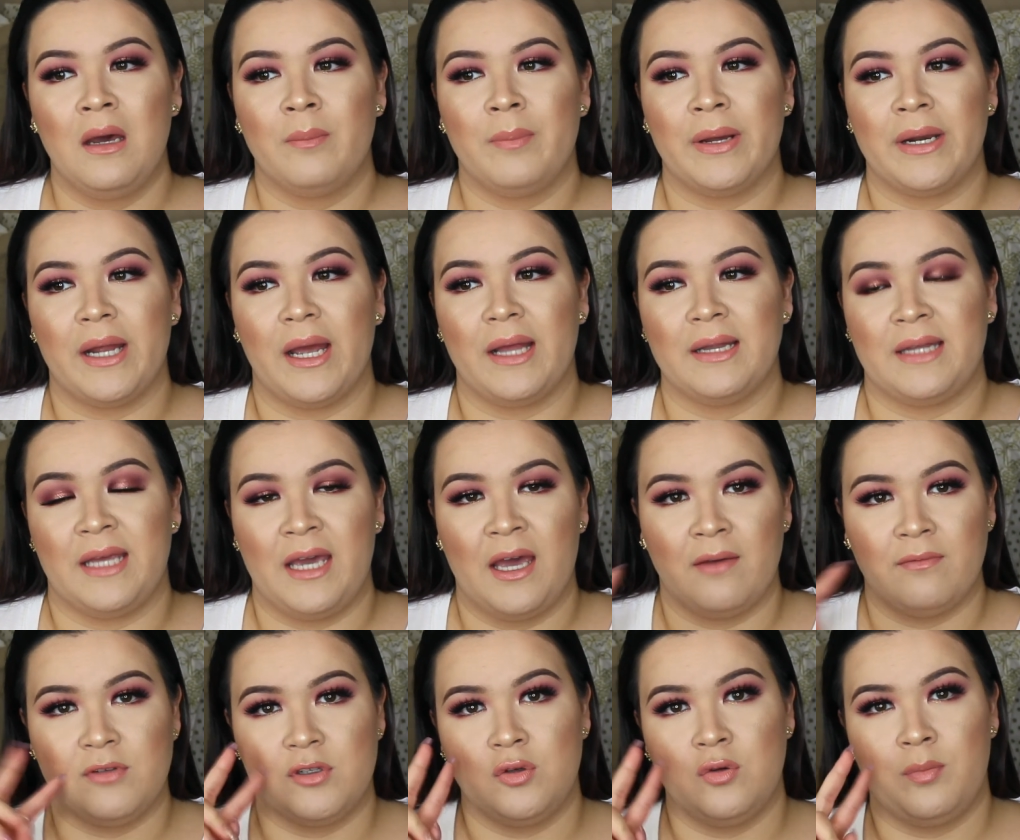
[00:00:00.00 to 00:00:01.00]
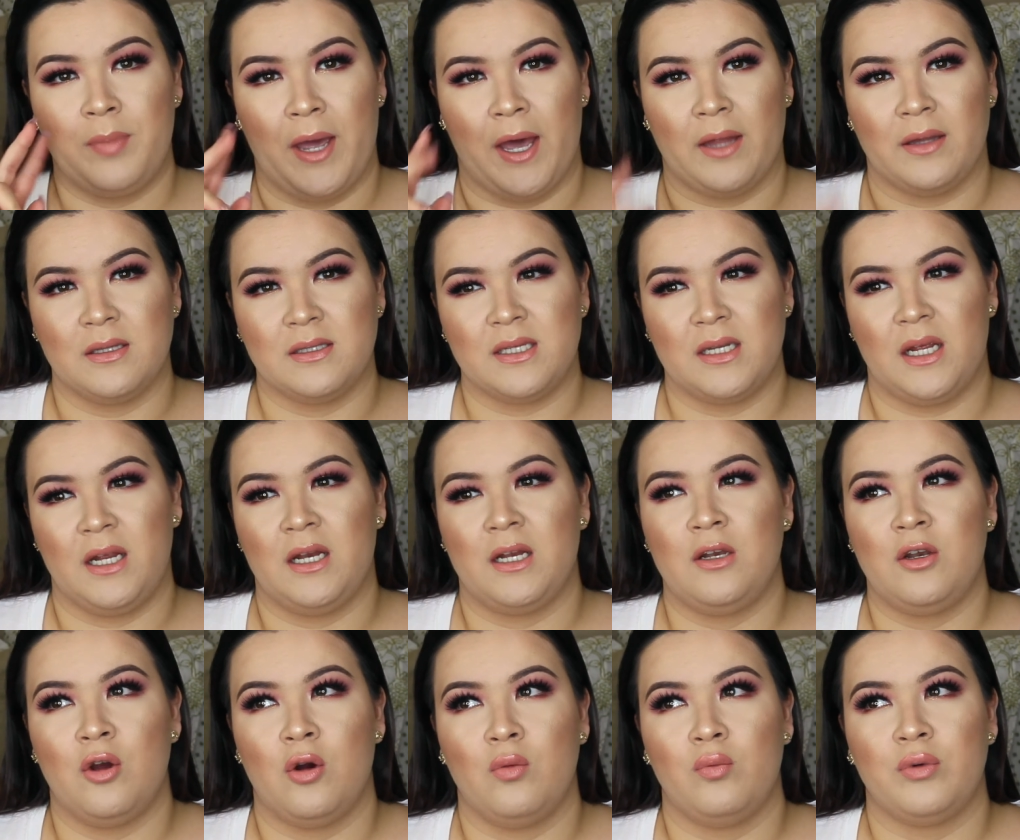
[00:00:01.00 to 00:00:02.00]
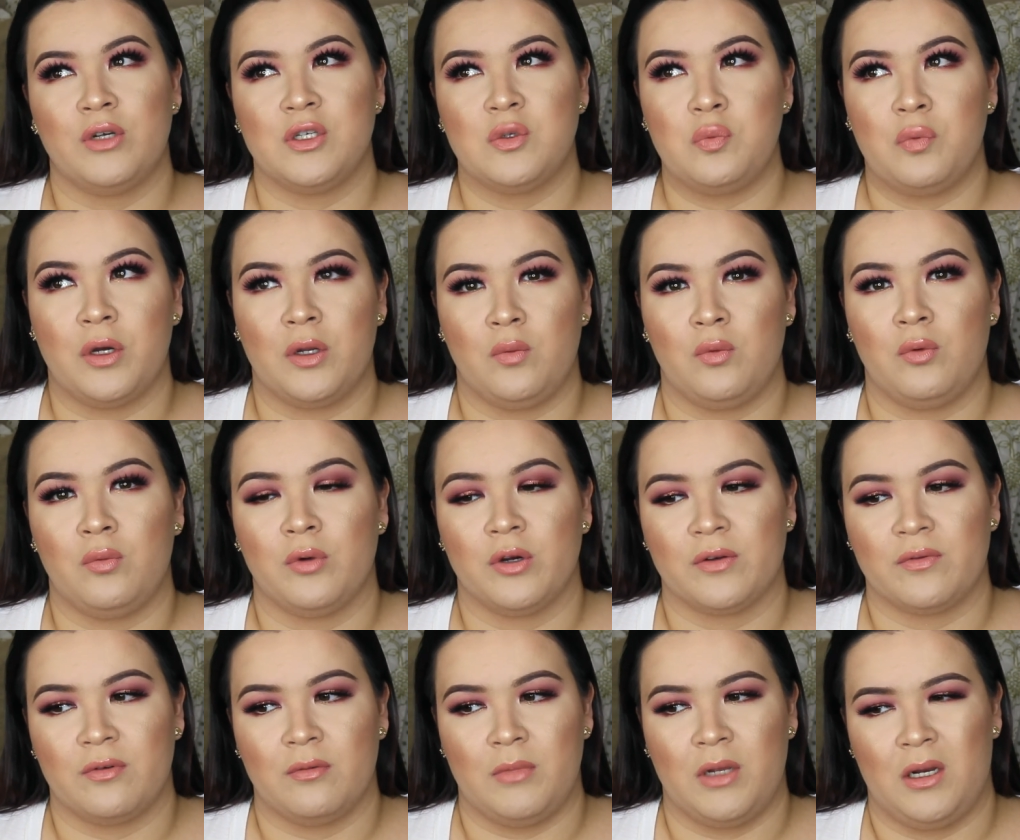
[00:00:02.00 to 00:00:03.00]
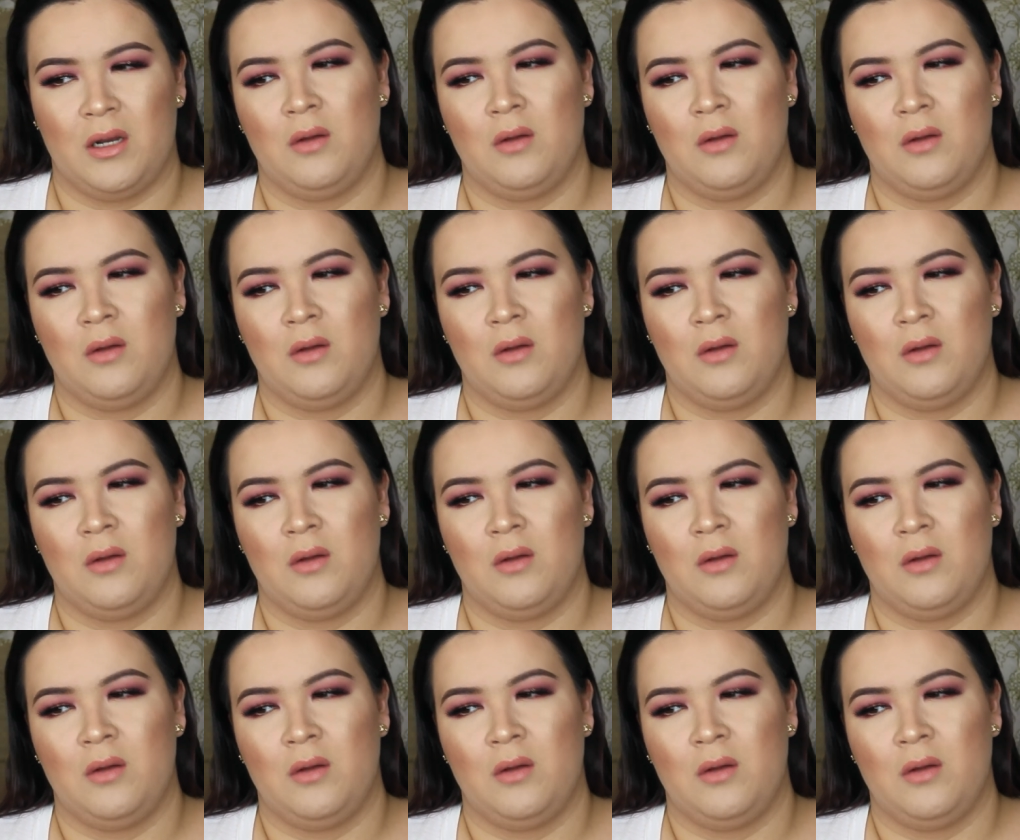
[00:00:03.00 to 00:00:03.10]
but they have 2 palettes and I didn't know which one will work for me,